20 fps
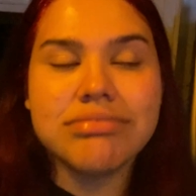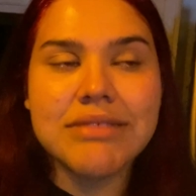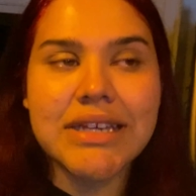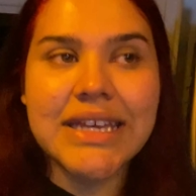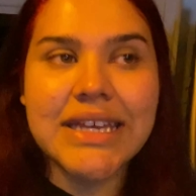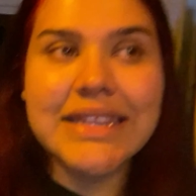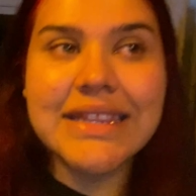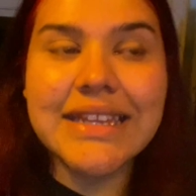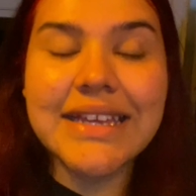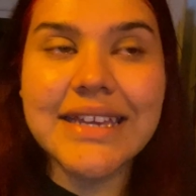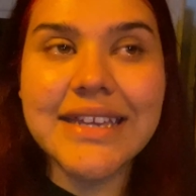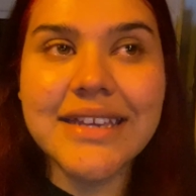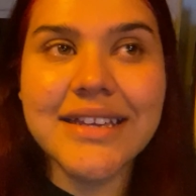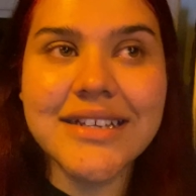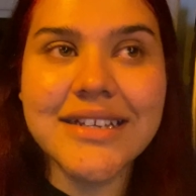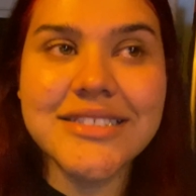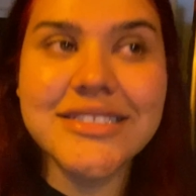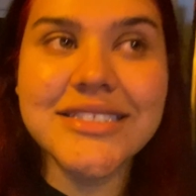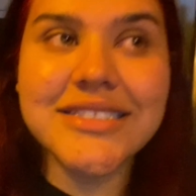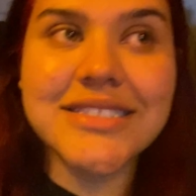And like,
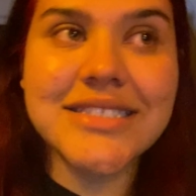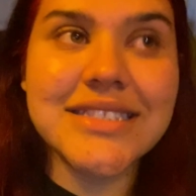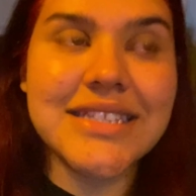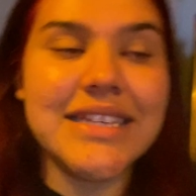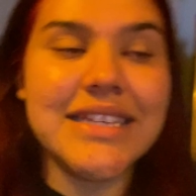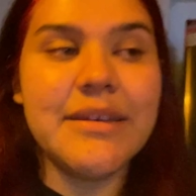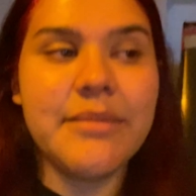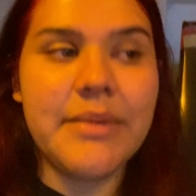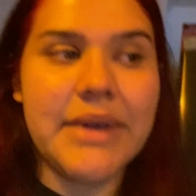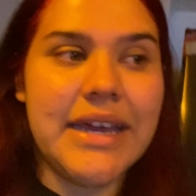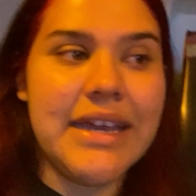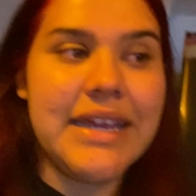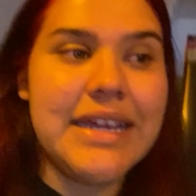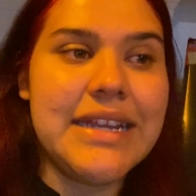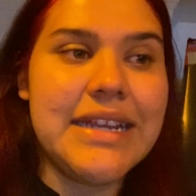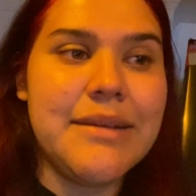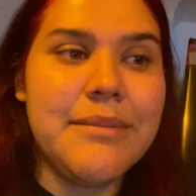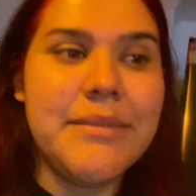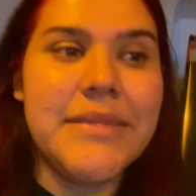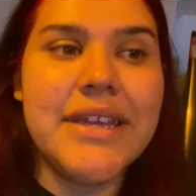I just think back and
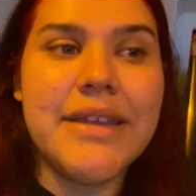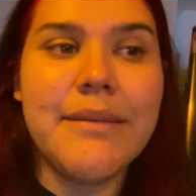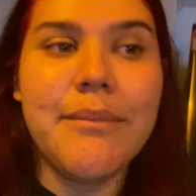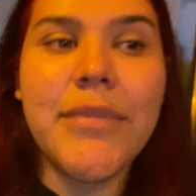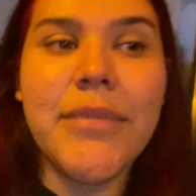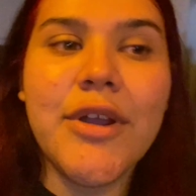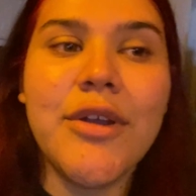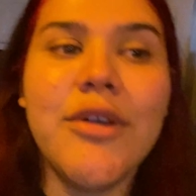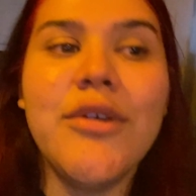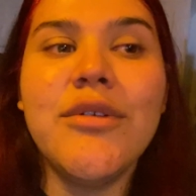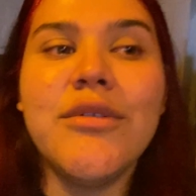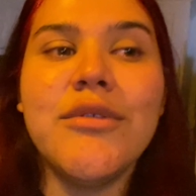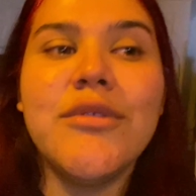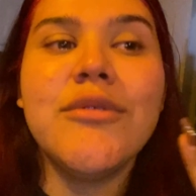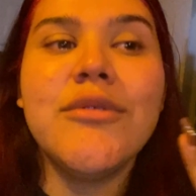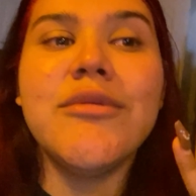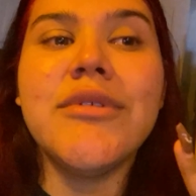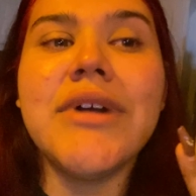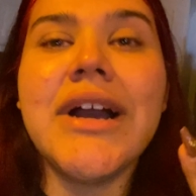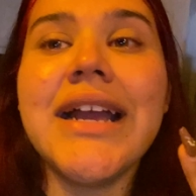I'm like, bro,
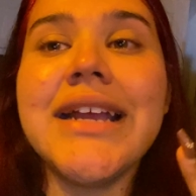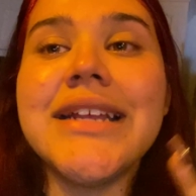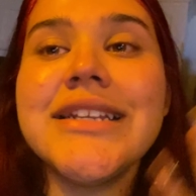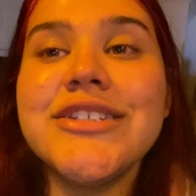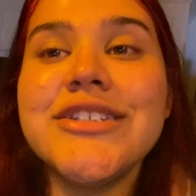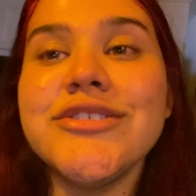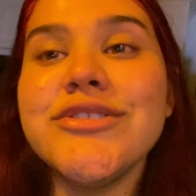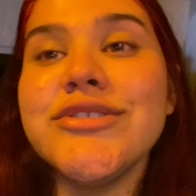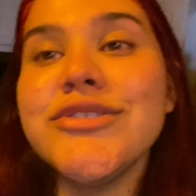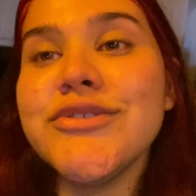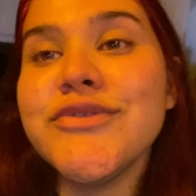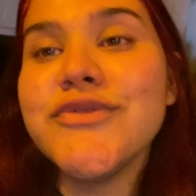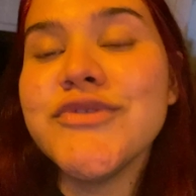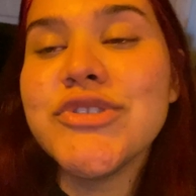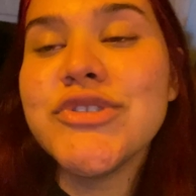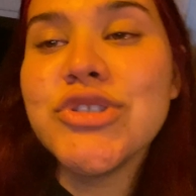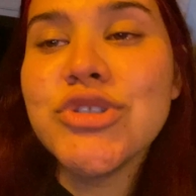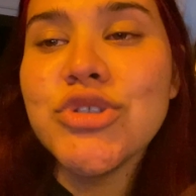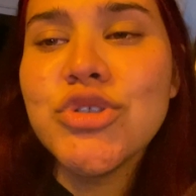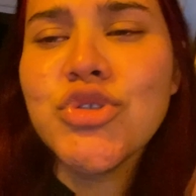I
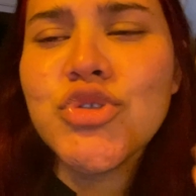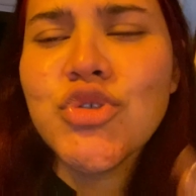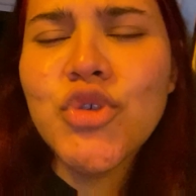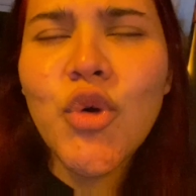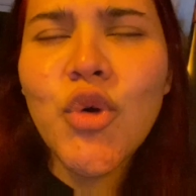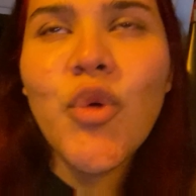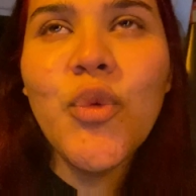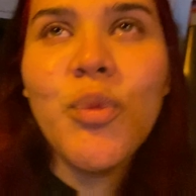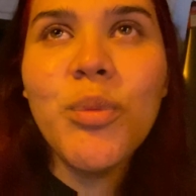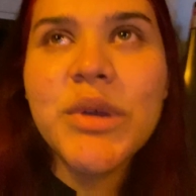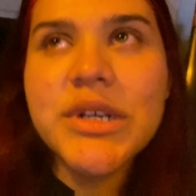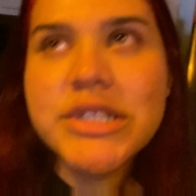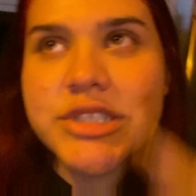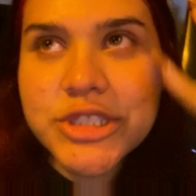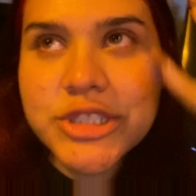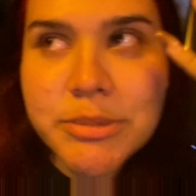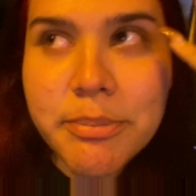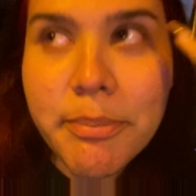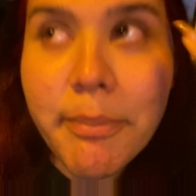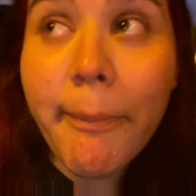deserved so much
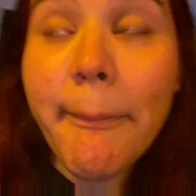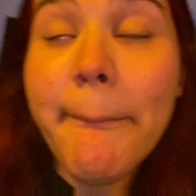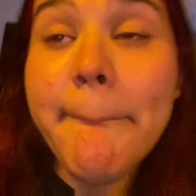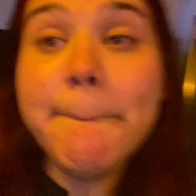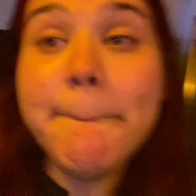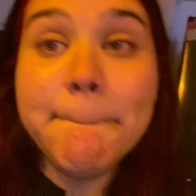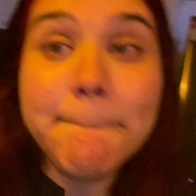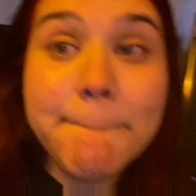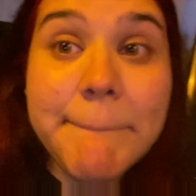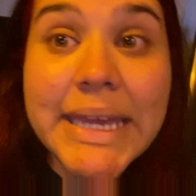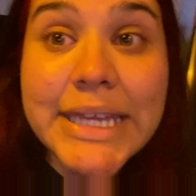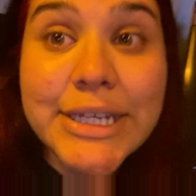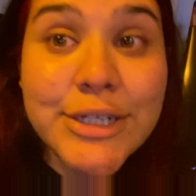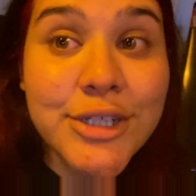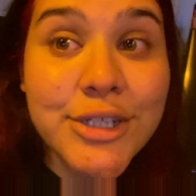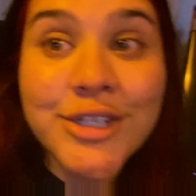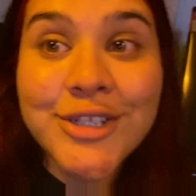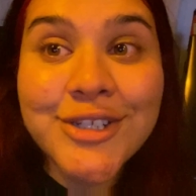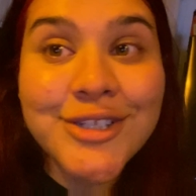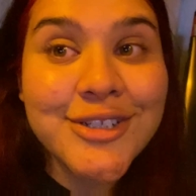
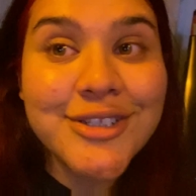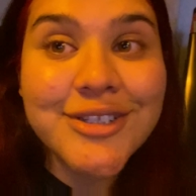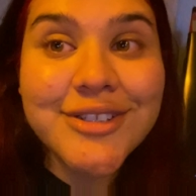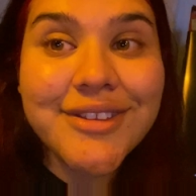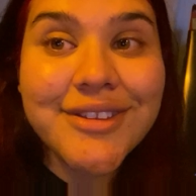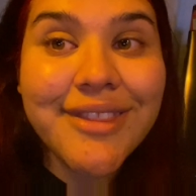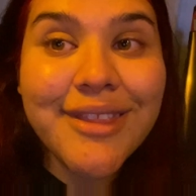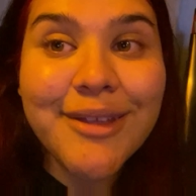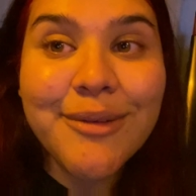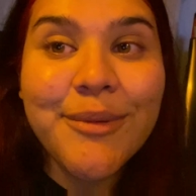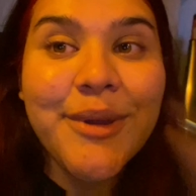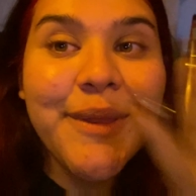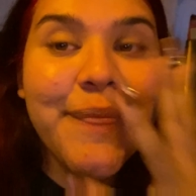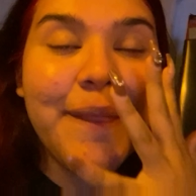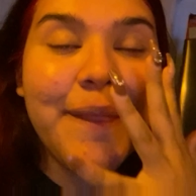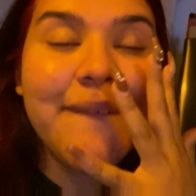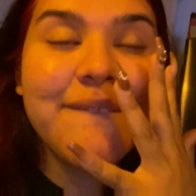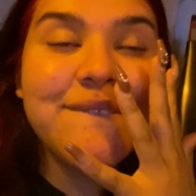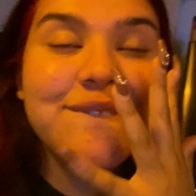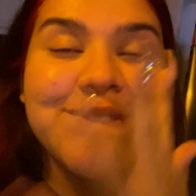better than what
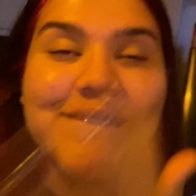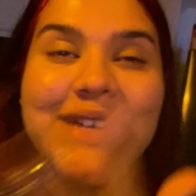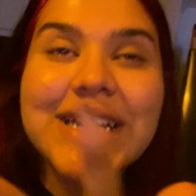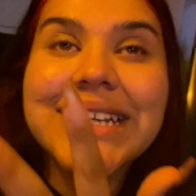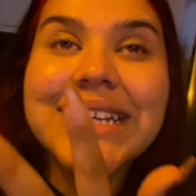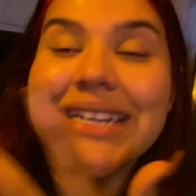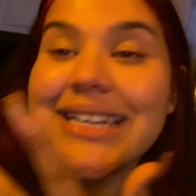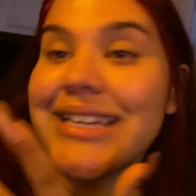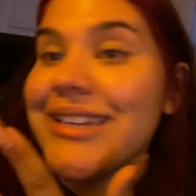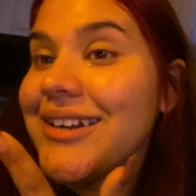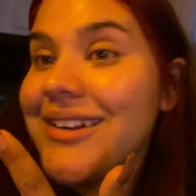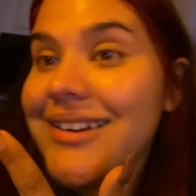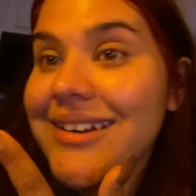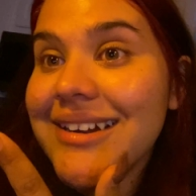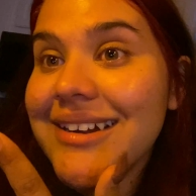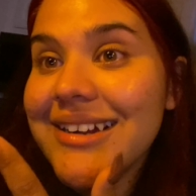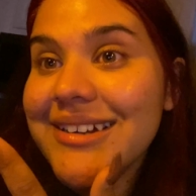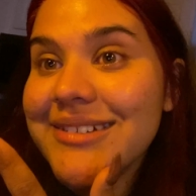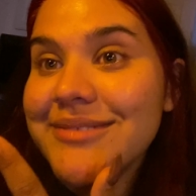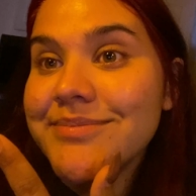the fuck I
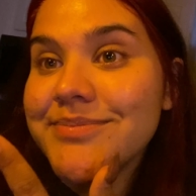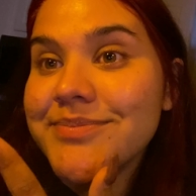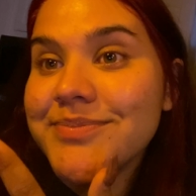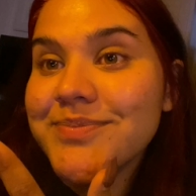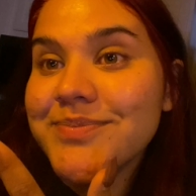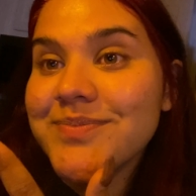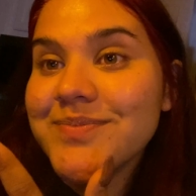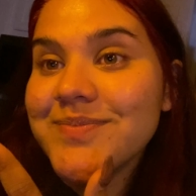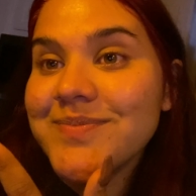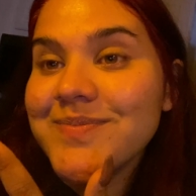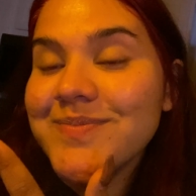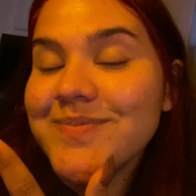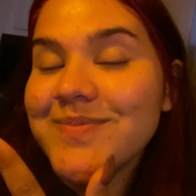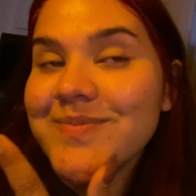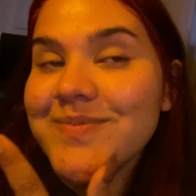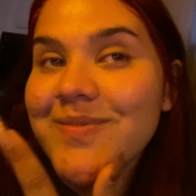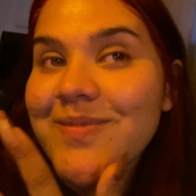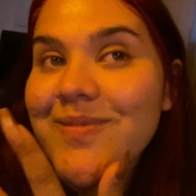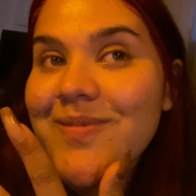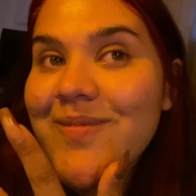got.
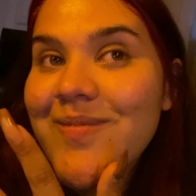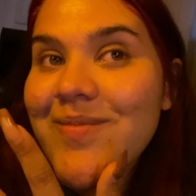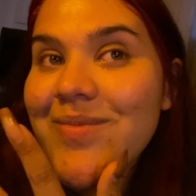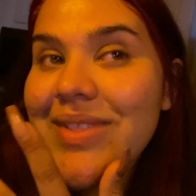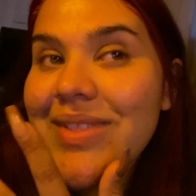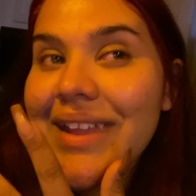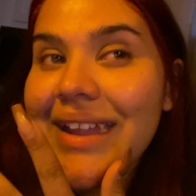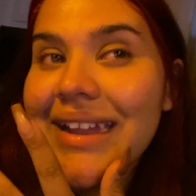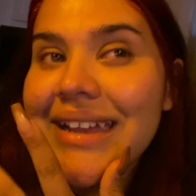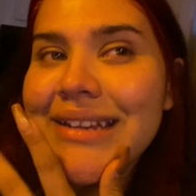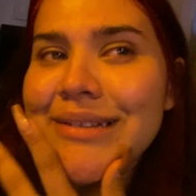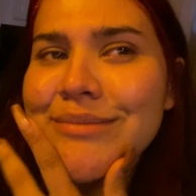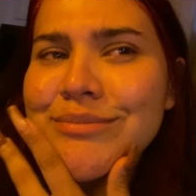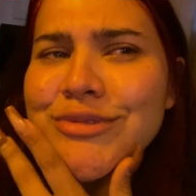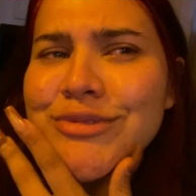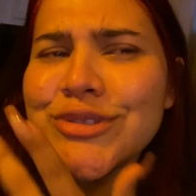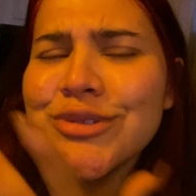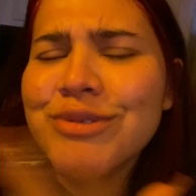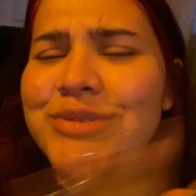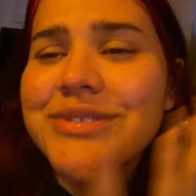And I'm
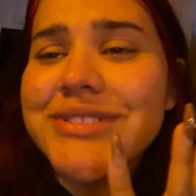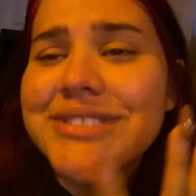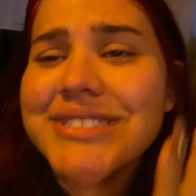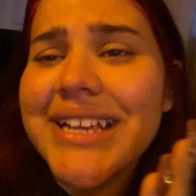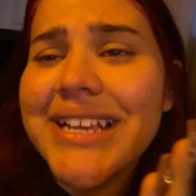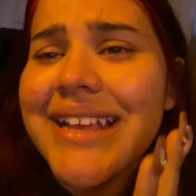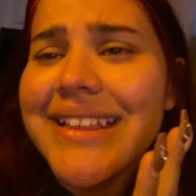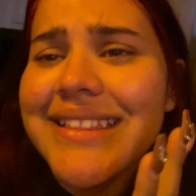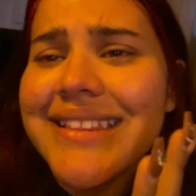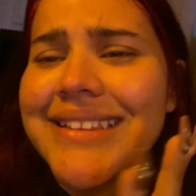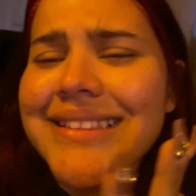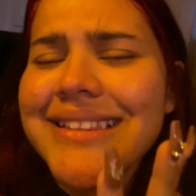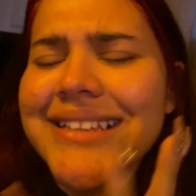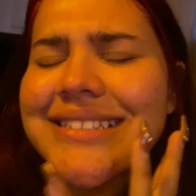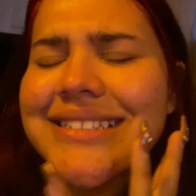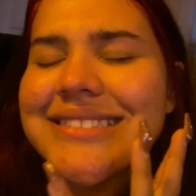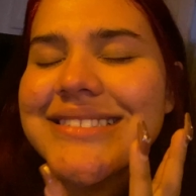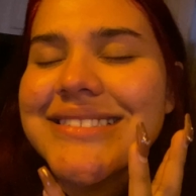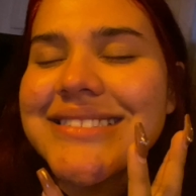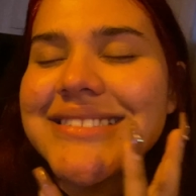so sad
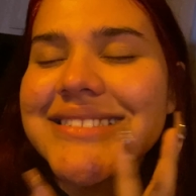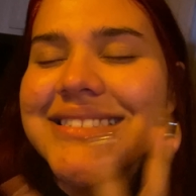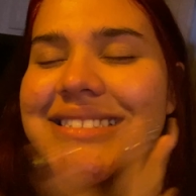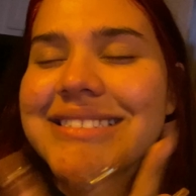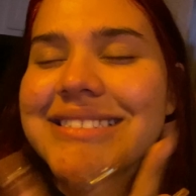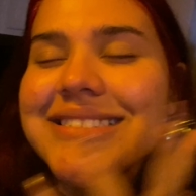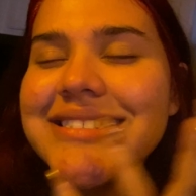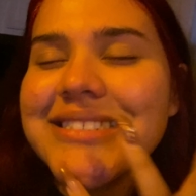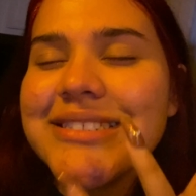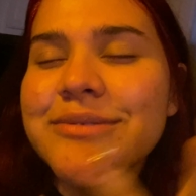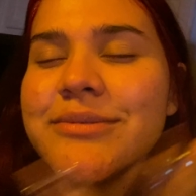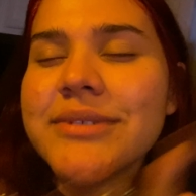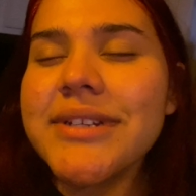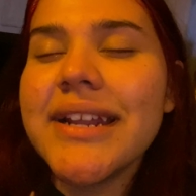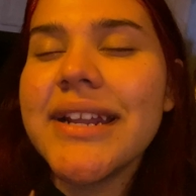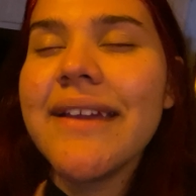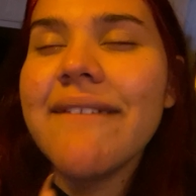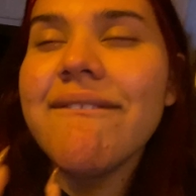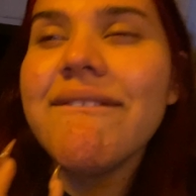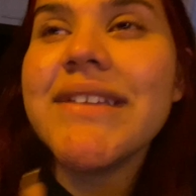that this is what
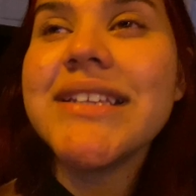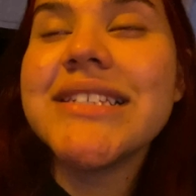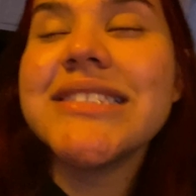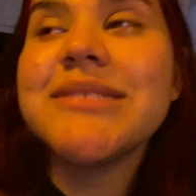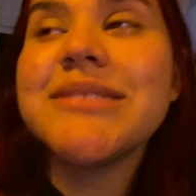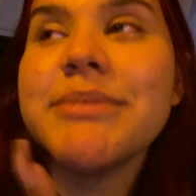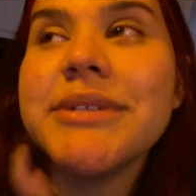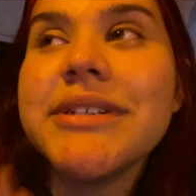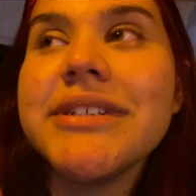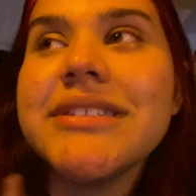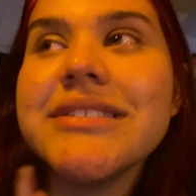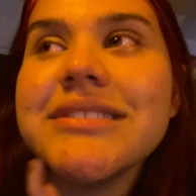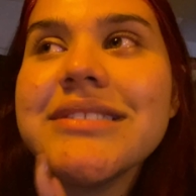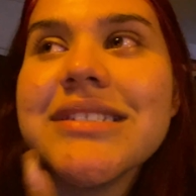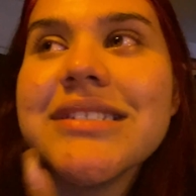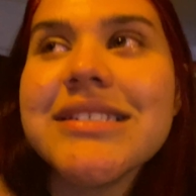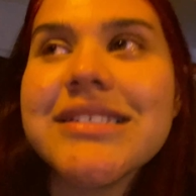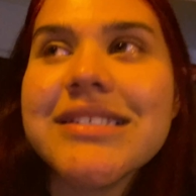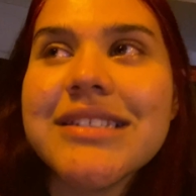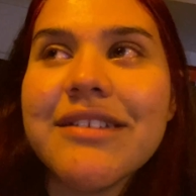I've experienced
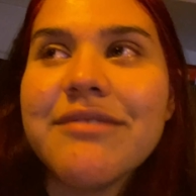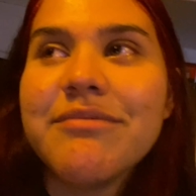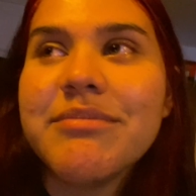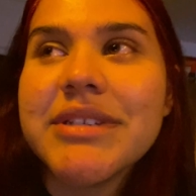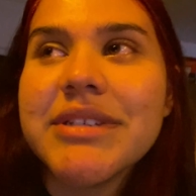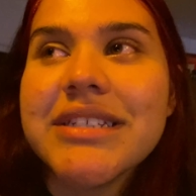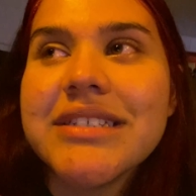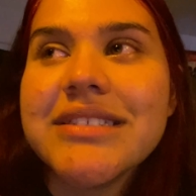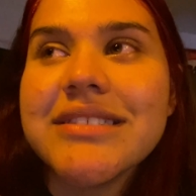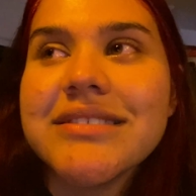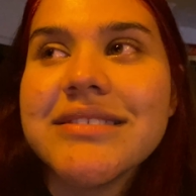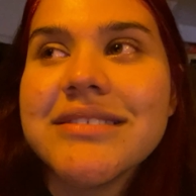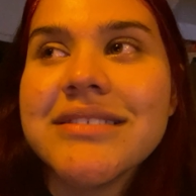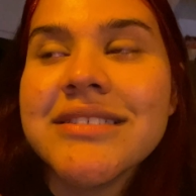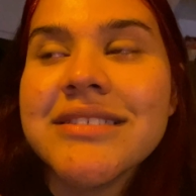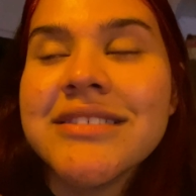as love, because